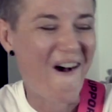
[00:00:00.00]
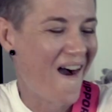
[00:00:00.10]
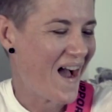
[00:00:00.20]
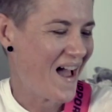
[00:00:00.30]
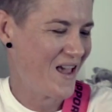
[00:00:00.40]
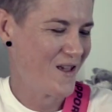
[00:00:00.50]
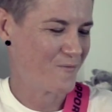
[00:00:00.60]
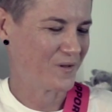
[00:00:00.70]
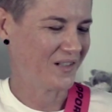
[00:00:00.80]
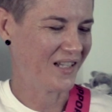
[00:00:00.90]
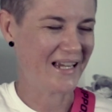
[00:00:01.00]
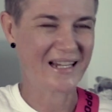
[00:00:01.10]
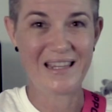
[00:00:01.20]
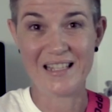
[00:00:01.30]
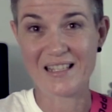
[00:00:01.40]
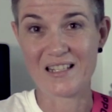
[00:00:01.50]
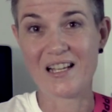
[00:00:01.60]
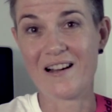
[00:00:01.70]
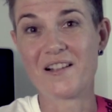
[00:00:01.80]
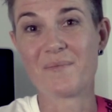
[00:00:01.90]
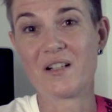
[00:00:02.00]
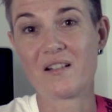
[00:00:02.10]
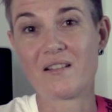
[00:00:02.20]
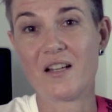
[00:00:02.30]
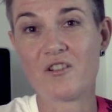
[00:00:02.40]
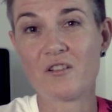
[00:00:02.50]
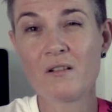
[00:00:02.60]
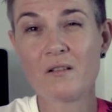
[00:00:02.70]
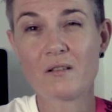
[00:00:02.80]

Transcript: I would like this guitar as much as I do.